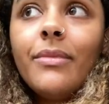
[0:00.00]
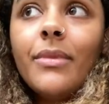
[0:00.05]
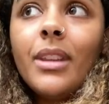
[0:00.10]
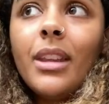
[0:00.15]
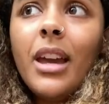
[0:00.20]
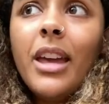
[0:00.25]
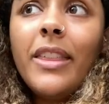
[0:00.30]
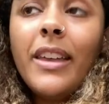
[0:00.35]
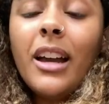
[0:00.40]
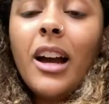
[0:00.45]

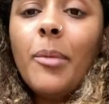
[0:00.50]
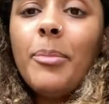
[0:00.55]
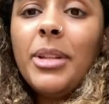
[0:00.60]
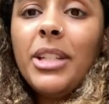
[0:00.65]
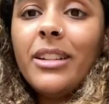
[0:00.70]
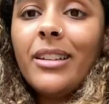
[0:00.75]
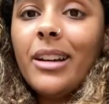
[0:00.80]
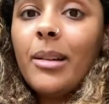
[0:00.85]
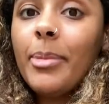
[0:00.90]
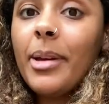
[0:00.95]
I think I'll be
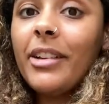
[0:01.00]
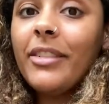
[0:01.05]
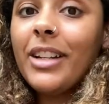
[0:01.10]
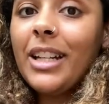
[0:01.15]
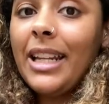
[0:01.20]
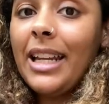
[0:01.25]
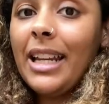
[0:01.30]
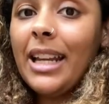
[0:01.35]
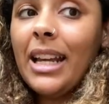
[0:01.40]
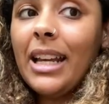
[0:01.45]
doing a bit of
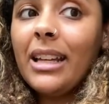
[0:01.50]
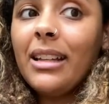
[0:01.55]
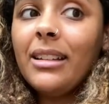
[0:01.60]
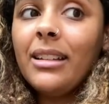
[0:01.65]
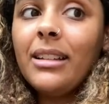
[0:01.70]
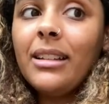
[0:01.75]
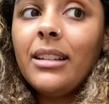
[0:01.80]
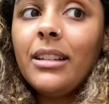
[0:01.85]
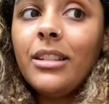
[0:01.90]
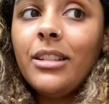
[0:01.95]
cleaning
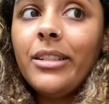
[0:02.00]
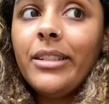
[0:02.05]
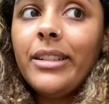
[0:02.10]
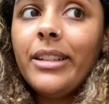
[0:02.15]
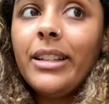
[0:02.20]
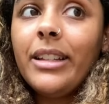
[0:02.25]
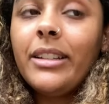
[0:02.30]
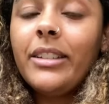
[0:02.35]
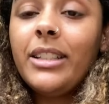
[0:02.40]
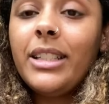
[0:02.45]

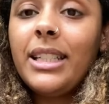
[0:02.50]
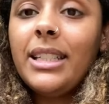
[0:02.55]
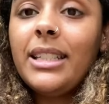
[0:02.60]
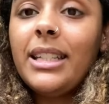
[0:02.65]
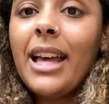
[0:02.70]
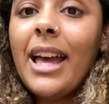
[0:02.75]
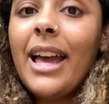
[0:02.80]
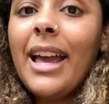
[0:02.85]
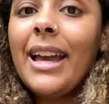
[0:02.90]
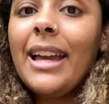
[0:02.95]

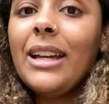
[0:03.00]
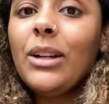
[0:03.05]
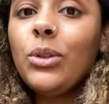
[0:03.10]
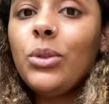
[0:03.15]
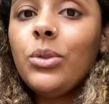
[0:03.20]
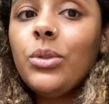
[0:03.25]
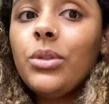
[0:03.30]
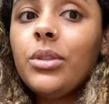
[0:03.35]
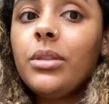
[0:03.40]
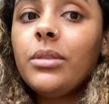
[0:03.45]
today
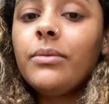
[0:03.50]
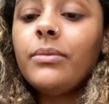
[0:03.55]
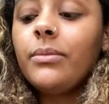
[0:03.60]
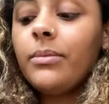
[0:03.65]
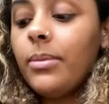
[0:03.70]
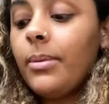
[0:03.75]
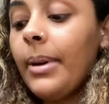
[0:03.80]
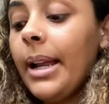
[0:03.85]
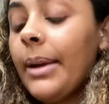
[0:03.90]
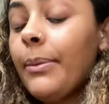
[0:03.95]
or
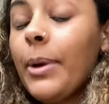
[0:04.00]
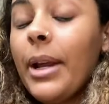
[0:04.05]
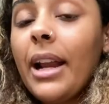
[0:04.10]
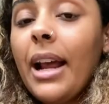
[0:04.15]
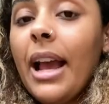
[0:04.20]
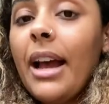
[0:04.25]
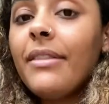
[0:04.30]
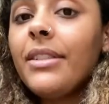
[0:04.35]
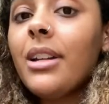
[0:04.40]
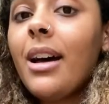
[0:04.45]
when I
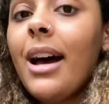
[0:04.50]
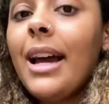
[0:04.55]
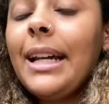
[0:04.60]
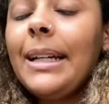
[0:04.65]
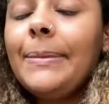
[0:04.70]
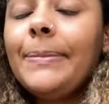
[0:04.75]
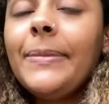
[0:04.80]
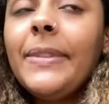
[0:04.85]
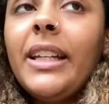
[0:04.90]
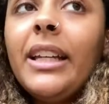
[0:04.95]
have
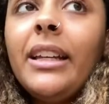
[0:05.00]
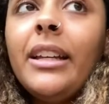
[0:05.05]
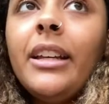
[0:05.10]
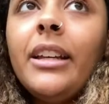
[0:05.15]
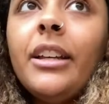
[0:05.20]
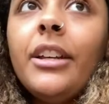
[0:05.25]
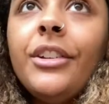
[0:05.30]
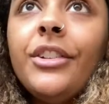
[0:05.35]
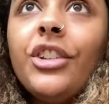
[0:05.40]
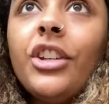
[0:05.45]
time
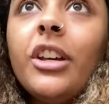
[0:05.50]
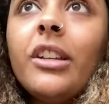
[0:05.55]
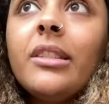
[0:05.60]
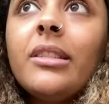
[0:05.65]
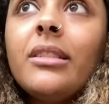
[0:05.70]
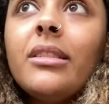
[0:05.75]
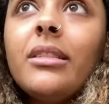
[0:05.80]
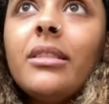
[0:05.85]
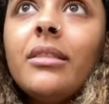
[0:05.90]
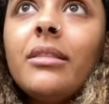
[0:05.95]

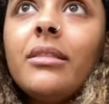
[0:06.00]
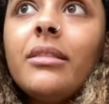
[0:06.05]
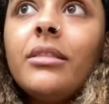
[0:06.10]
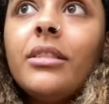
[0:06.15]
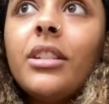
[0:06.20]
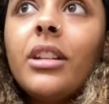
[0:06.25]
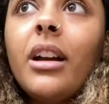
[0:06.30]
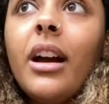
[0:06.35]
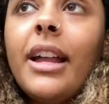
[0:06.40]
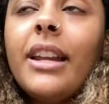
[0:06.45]
just
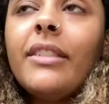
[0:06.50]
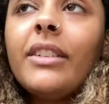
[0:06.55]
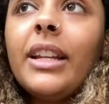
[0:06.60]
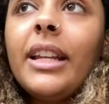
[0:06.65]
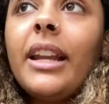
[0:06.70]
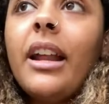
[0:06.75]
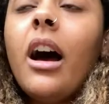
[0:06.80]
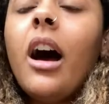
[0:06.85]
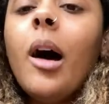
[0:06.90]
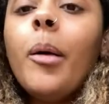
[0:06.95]
to kind of
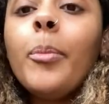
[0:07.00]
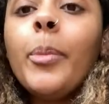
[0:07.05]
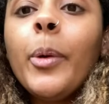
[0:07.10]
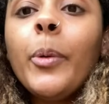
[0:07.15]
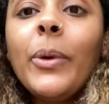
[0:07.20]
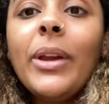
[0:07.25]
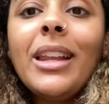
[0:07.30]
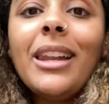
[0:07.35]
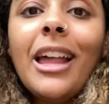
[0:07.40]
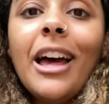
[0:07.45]
clean it up. But
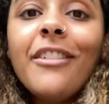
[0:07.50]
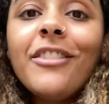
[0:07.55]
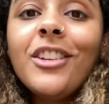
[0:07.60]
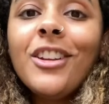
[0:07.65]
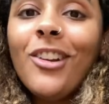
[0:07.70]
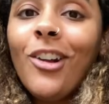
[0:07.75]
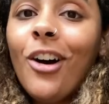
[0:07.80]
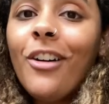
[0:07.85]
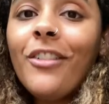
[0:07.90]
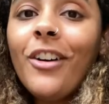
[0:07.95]
we left a
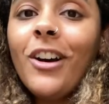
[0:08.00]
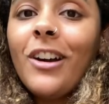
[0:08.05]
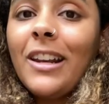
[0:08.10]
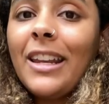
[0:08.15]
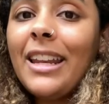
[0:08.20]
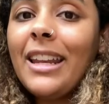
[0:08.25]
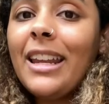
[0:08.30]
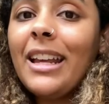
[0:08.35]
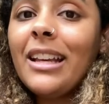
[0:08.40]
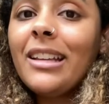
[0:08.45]
lot of our
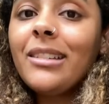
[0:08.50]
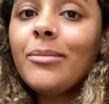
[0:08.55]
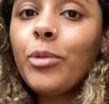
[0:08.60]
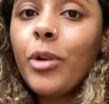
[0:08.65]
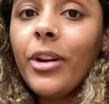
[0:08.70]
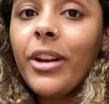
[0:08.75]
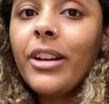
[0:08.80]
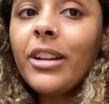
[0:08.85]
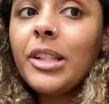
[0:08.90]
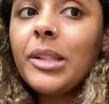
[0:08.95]
cleaning
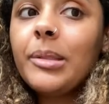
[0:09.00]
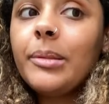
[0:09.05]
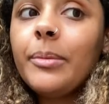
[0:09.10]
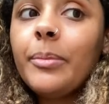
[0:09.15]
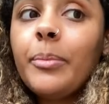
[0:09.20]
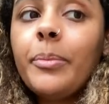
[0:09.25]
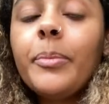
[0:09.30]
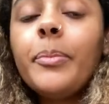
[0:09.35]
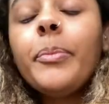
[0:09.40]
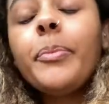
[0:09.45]
products
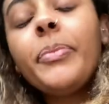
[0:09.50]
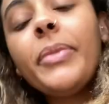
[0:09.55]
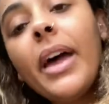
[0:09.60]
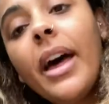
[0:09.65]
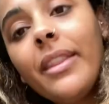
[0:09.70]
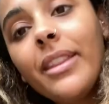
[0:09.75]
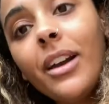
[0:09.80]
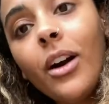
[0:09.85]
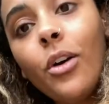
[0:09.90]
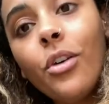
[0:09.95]

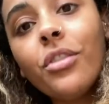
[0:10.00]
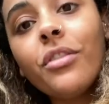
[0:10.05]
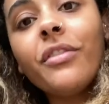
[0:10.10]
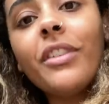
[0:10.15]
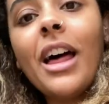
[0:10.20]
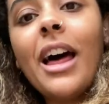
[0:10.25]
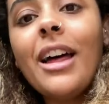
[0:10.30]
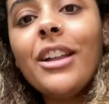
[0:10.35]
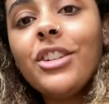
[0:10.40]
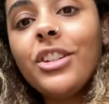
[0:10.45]
at the old
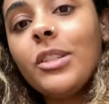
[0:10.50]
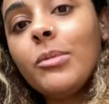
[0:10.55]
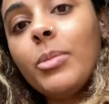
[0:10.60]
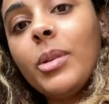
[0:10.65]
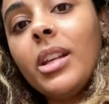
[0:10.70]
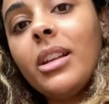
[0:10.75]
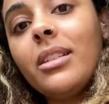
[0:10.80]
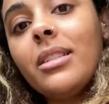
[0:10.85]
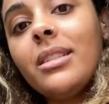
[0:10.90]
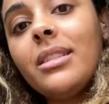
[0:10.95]
flat just
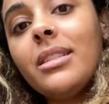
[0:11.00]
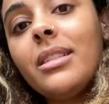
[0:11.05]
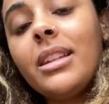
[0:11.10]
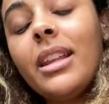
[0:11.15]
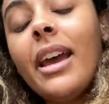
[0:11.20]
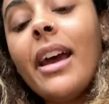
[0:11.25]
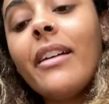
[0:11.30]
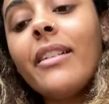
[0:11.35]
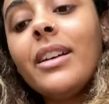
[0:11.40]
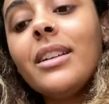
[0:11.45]
because
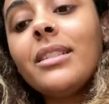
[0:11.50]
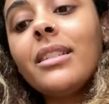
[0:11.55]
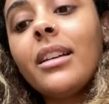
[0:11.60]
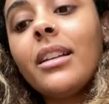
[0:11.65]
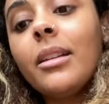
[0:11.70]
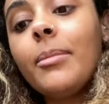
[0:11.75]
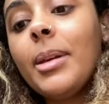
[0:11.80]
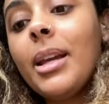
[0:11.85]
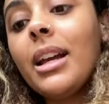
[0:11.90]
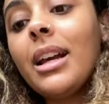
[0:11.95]
there is
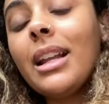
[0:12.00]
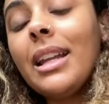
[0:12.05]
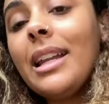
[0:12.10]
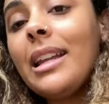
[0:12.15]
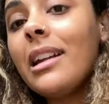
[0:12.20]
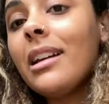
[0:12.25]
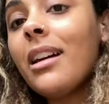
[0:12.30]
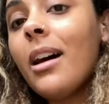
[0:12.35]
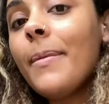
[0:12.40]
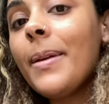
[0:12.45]
going to be a
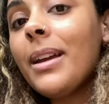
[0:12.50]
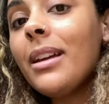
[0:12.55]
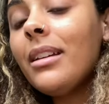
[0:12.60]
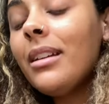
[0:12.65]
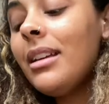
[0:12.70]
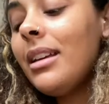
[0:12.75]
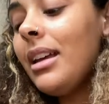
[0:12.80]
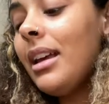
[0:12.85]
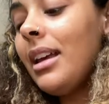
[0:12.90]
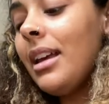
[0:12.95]
cleaner coming
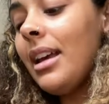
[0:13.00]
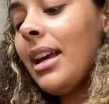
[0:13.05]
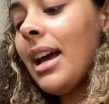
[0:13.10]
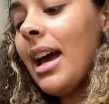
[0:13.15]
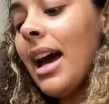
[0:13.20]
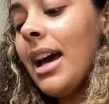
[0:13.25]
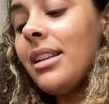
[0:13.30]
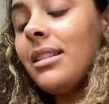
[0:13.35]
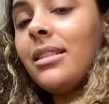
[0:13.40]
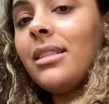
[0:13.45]

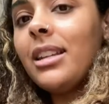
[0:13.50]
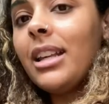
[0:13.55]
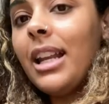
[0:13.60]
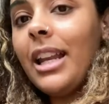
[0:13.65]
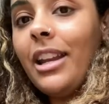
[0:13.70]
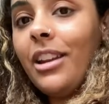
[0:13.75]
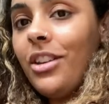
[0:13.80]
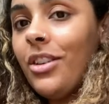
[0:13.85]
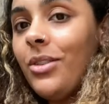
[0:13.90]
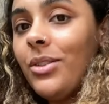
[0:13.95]
and the
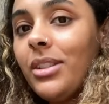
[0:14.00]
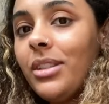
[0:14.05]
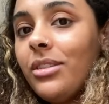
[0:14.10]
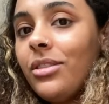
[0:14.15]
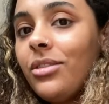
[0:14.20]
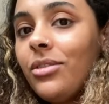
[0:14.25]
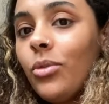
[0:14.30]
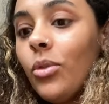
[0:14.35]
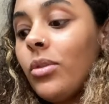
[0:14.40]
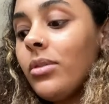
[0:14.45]
cleaner
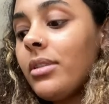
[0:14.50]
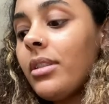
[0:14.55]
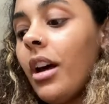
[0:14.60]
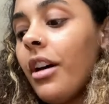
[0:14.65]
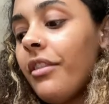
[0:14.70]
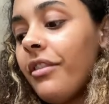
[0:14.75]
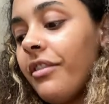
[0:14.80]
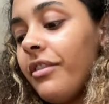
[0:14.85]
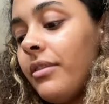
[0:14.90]
uses your stuff.